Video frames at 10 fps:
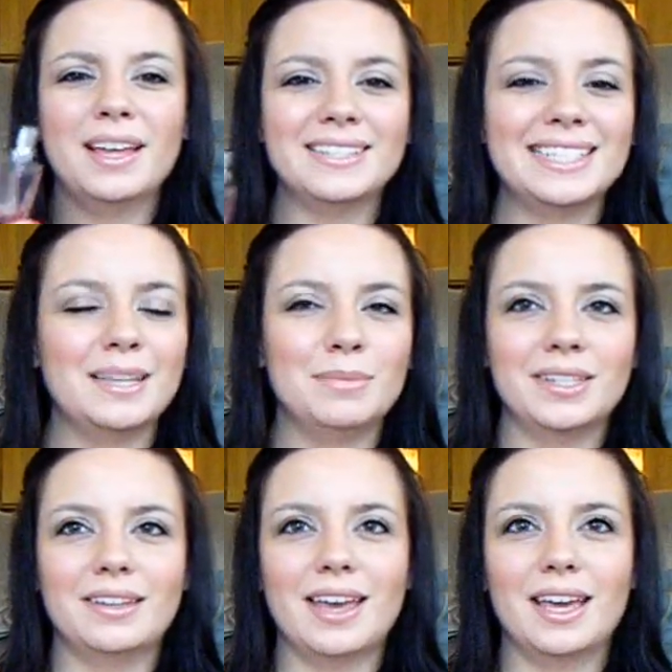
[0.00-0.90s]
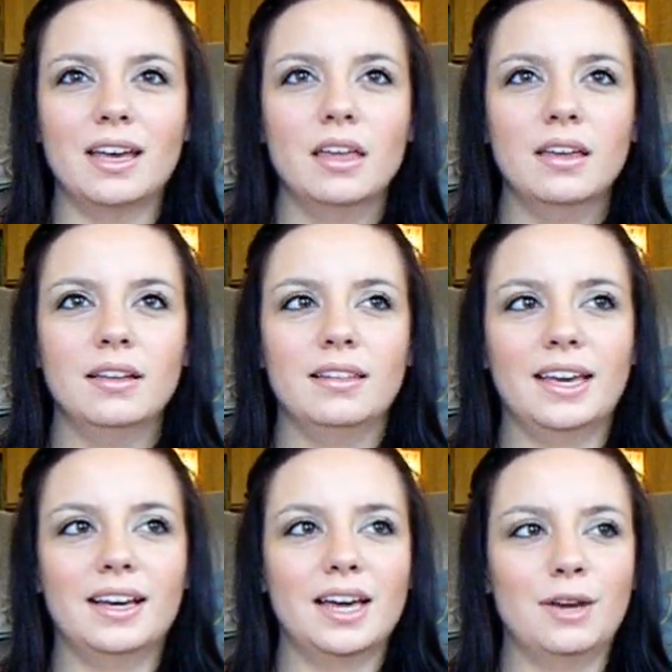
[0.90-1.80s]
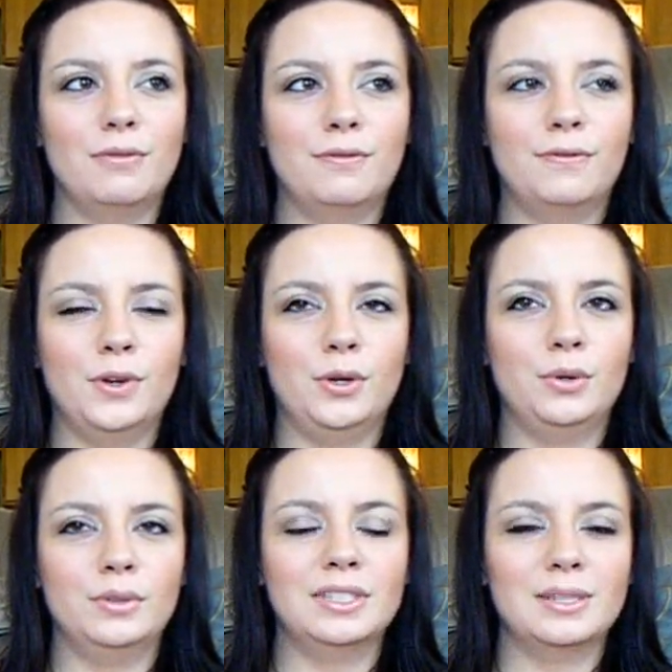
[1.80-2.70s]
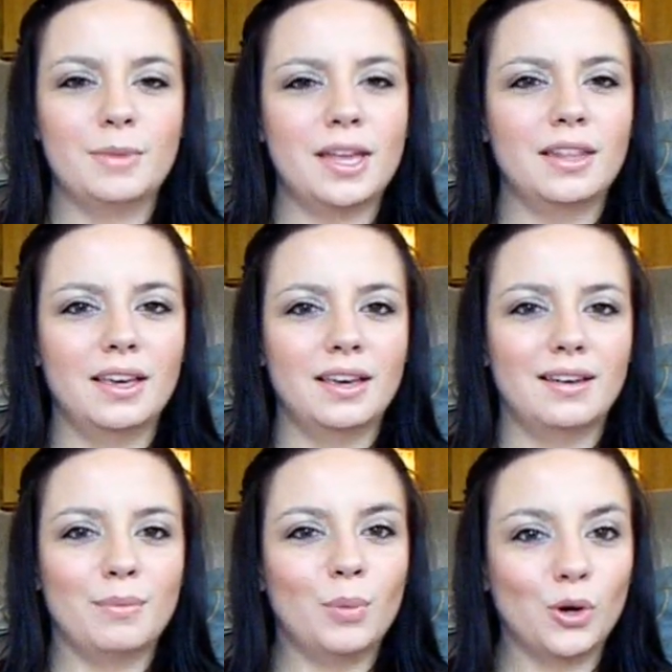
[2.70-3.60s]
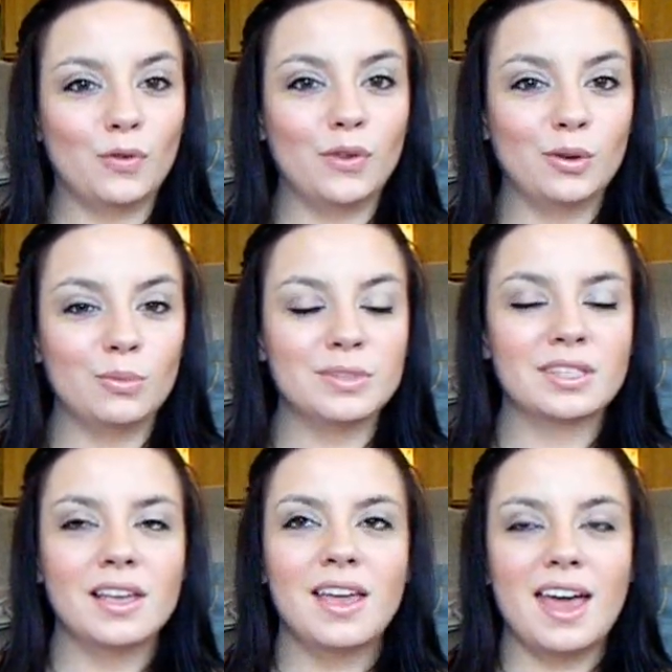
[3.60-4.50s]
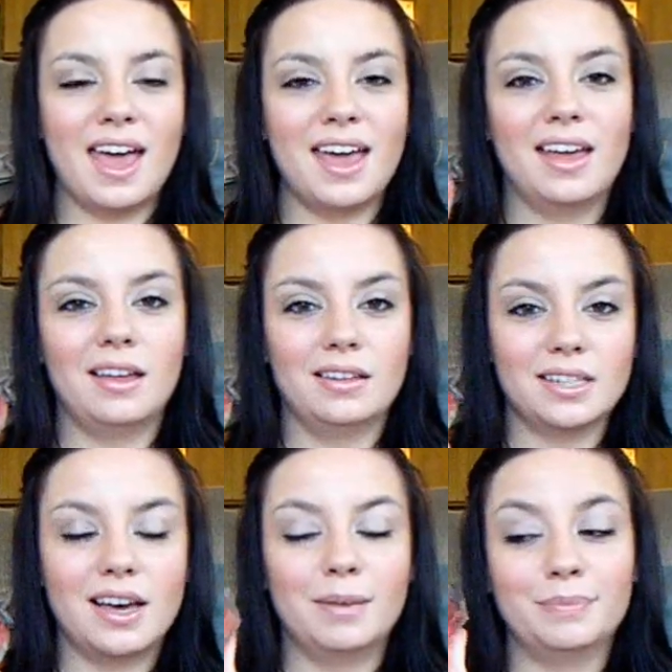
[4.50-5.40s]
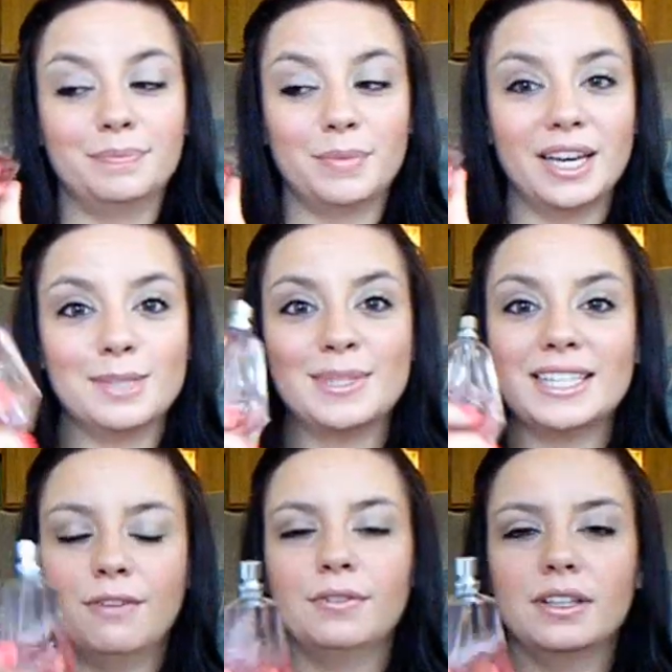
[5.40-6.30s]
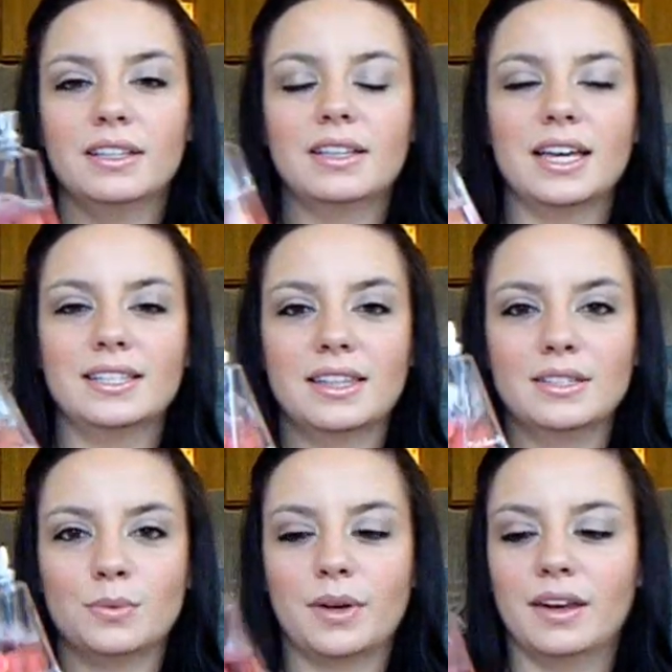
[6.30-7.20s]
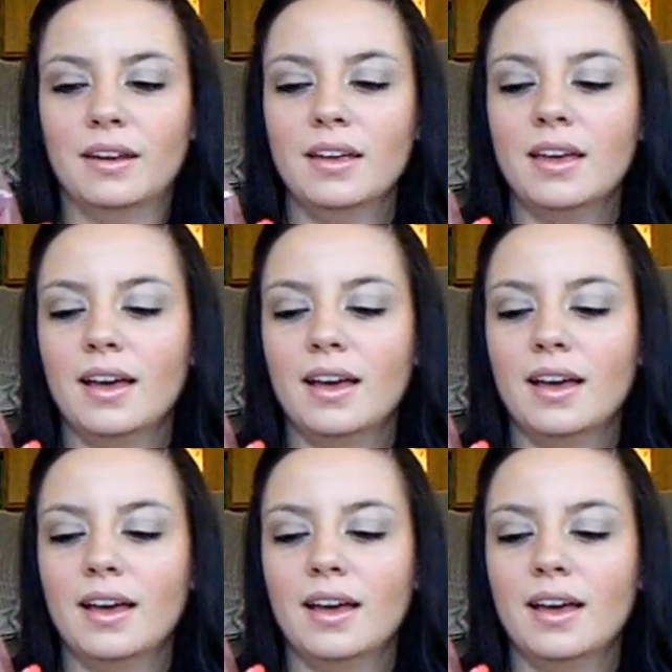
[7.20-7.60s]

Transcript: Men seem to like, like, kind of food-smelling perfumes, and um, my husband definitely likes this one.